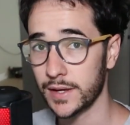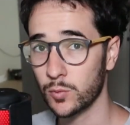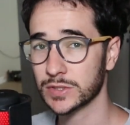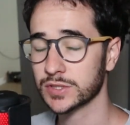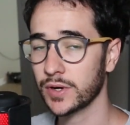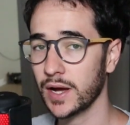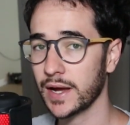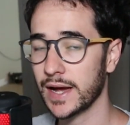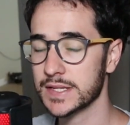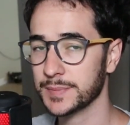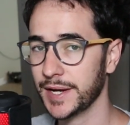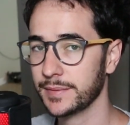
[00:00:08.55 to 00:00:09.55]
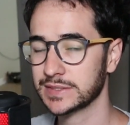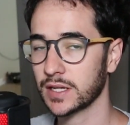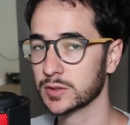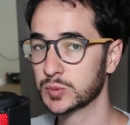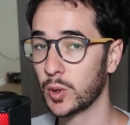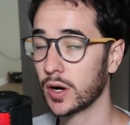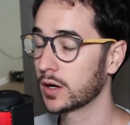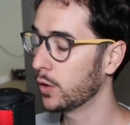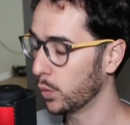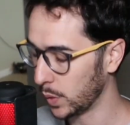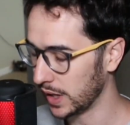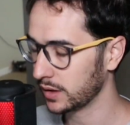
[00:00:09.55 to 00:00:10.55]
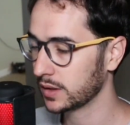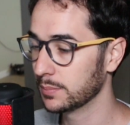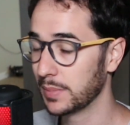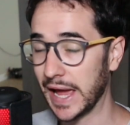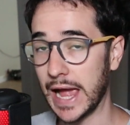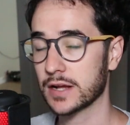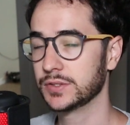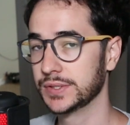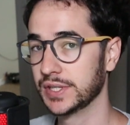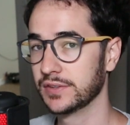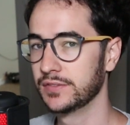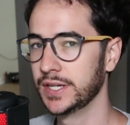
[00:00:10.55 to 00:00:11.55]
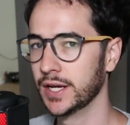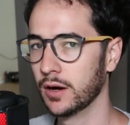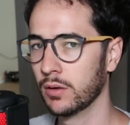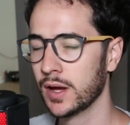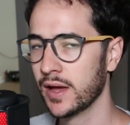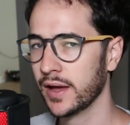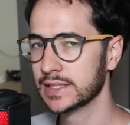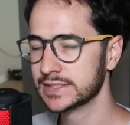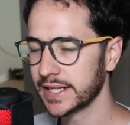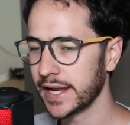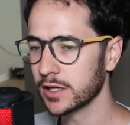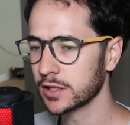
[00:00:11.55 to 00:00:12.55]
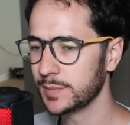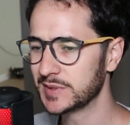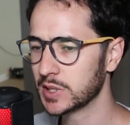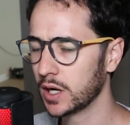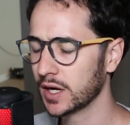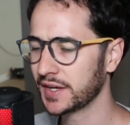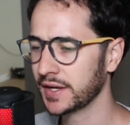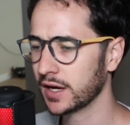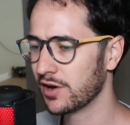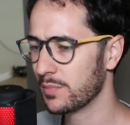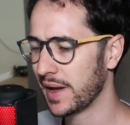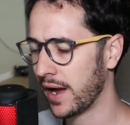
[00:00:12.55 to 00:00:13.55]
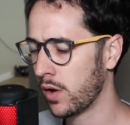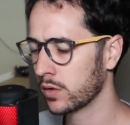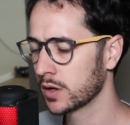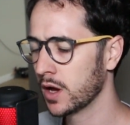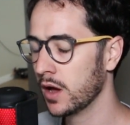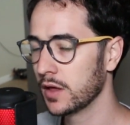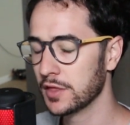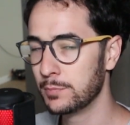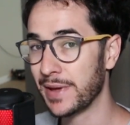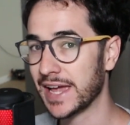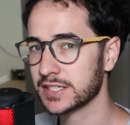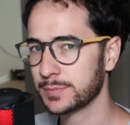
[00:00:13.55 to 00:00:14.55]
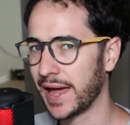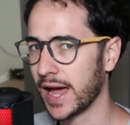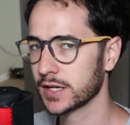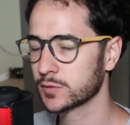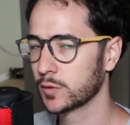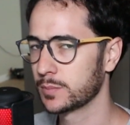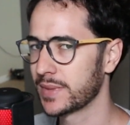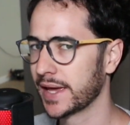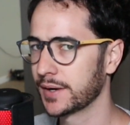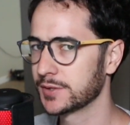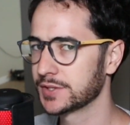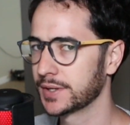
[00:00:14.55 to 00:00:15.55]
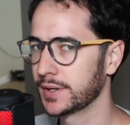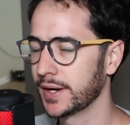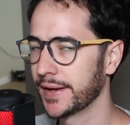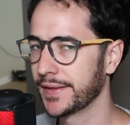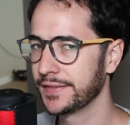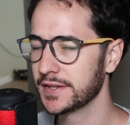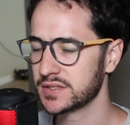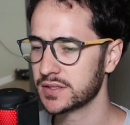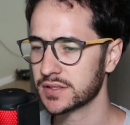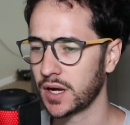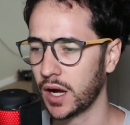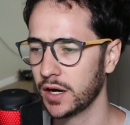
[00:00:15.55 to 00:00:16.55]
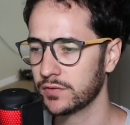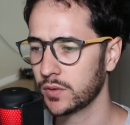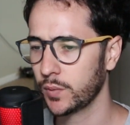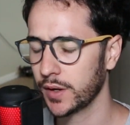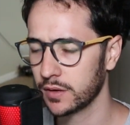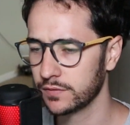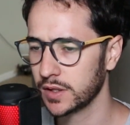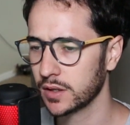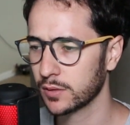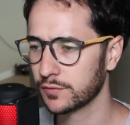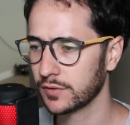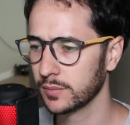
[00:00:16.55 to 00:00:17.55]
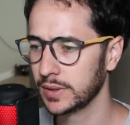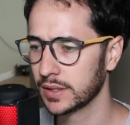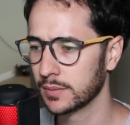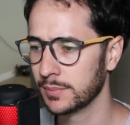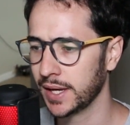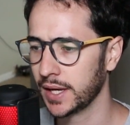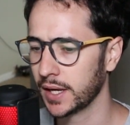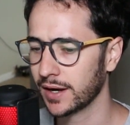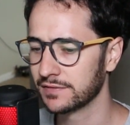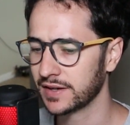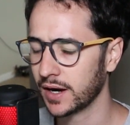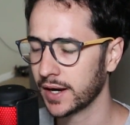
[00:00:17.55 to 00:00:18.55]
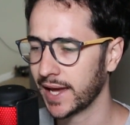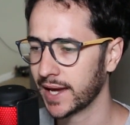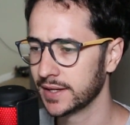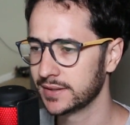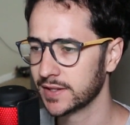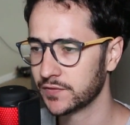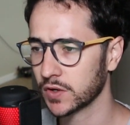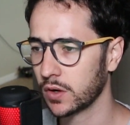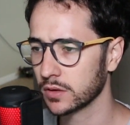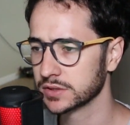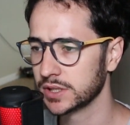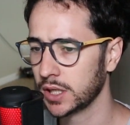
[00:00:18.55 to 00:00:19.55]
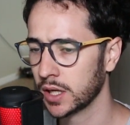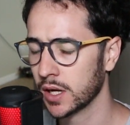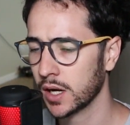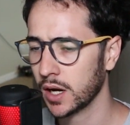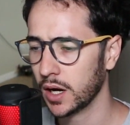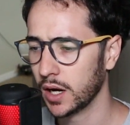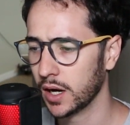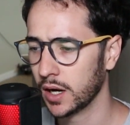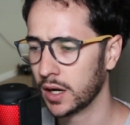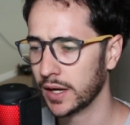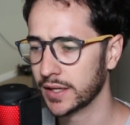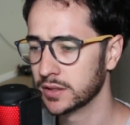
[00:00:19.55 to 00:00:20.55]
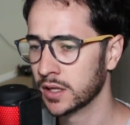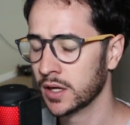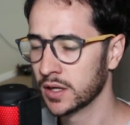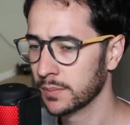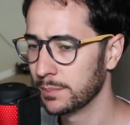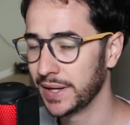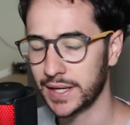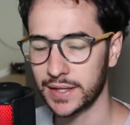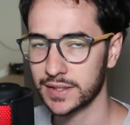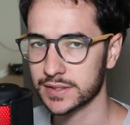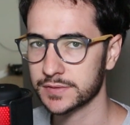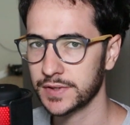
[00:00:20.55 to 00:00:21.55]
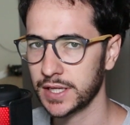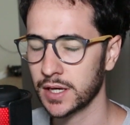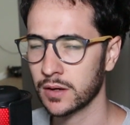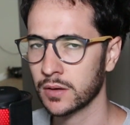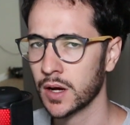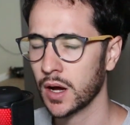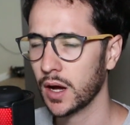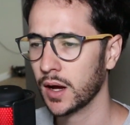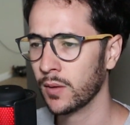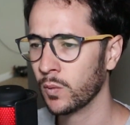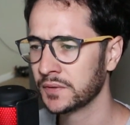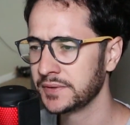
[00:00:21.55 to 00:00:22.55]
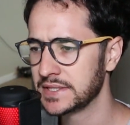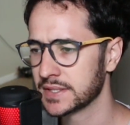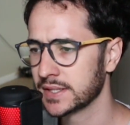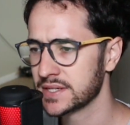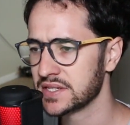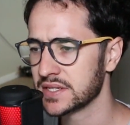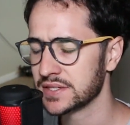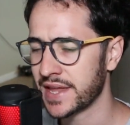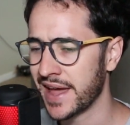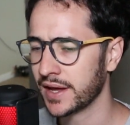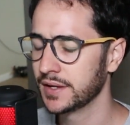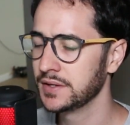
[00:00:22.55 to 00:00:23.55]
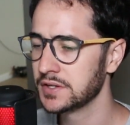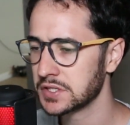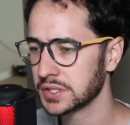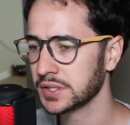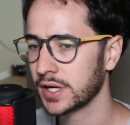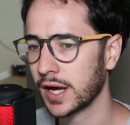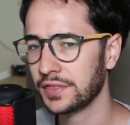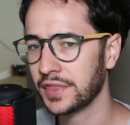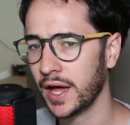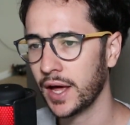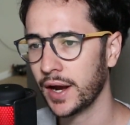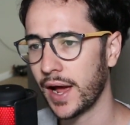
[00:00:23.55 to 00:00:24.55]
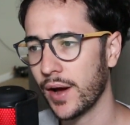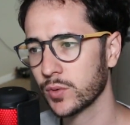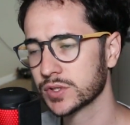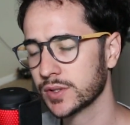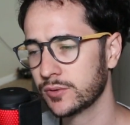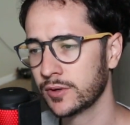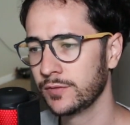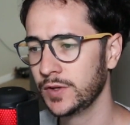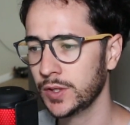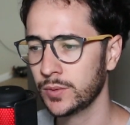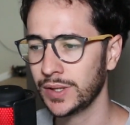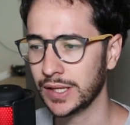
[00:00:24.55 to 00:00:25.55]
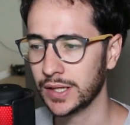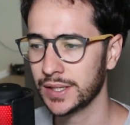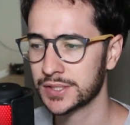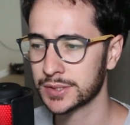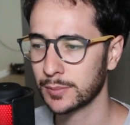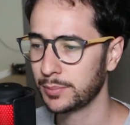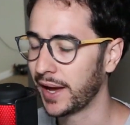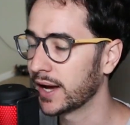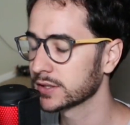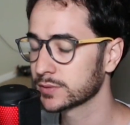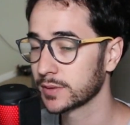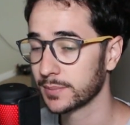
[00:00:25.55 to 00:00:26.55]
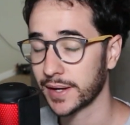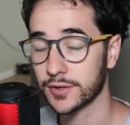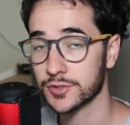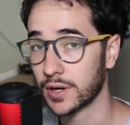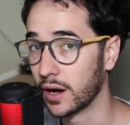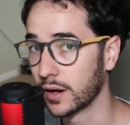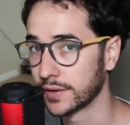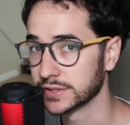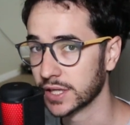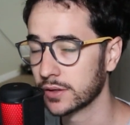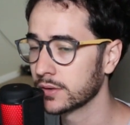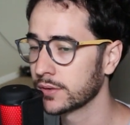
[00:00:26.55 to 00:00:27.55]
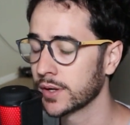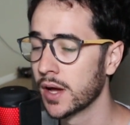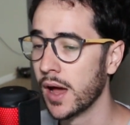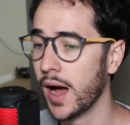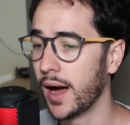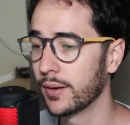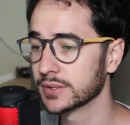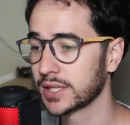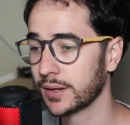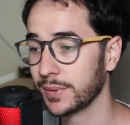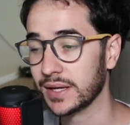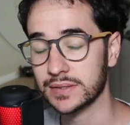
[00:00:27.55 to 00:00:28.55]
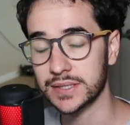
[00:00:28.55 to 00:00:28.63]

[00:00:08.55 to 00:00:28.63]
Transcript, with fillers: what's going on guys? My name is Tom Spark. Welcome back to another video. Today I'm going to be talking about the best password manager and this is kind of a weird video for me to make. I've kind of had difficulty uh, in making this video. Uh, one reason is, is that initially I thought I was going to review each password manager on its own, I was going to make a